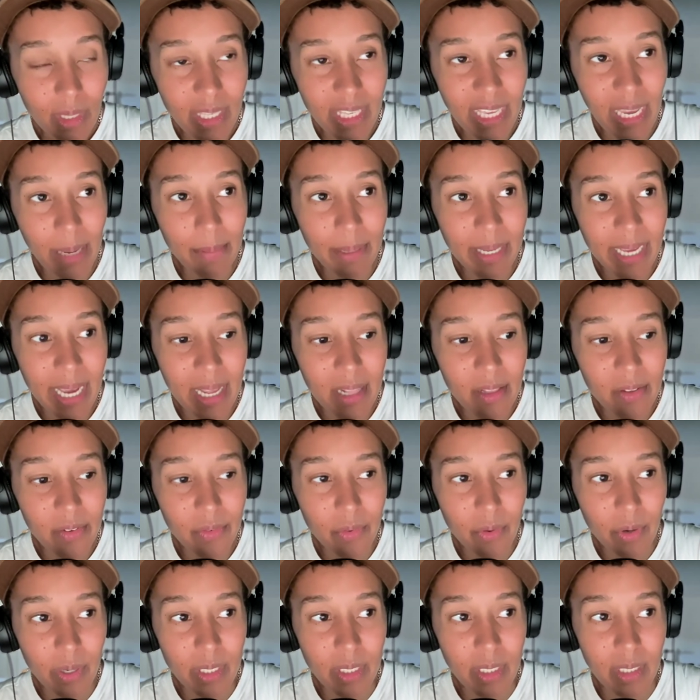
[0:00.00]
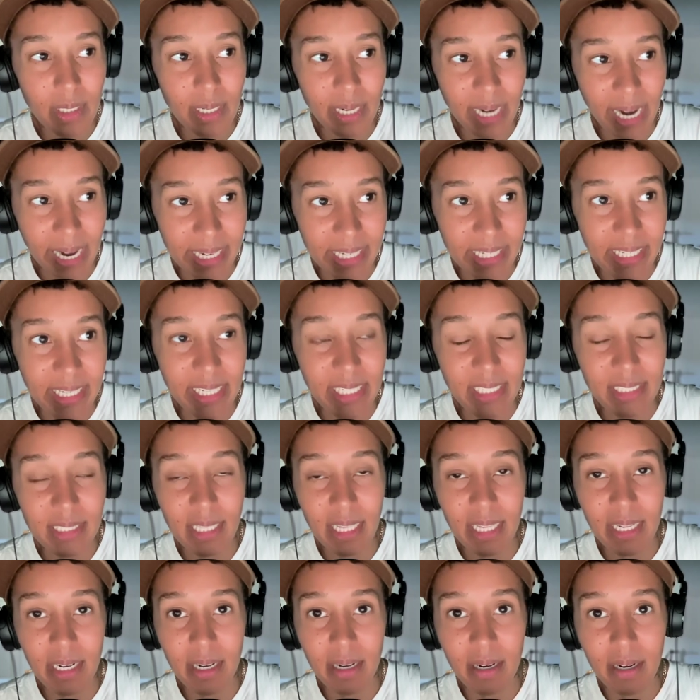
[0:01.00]
Came to California. 90
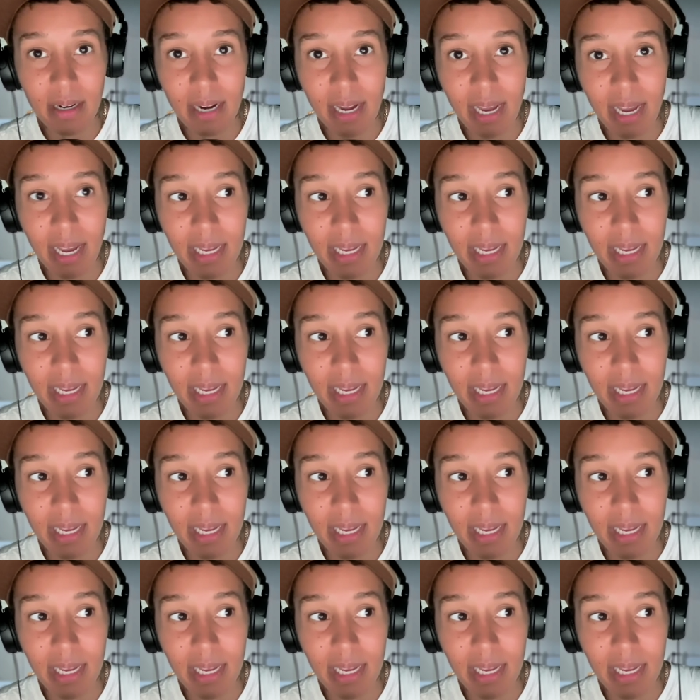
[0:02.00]
days later,